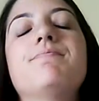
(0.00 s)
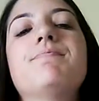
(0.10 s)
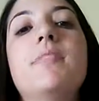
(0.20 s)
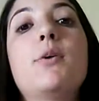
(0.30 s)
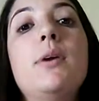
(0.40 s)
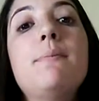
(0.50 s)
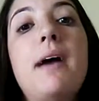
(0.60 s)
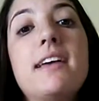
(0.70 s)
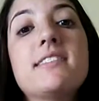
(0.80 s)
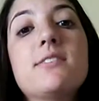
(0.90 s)
The queen
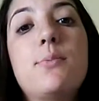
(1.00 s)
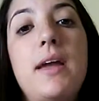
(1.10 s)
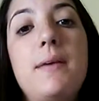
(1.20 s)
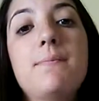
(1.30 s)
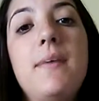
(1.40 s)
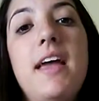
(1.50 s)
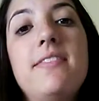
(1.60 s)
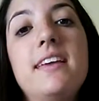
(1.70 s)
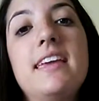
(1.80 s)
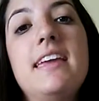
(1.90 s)
passes away, and
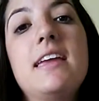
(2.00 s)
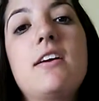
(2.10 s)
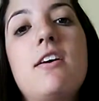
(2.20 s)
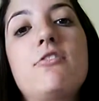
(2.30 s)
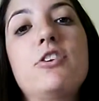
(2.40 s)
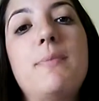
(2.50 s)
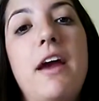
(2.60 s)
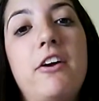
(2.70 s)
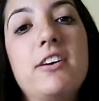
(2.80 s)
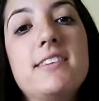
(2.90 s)
the king
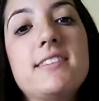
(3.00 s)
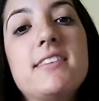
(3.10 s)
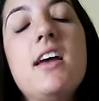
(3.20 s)
remarries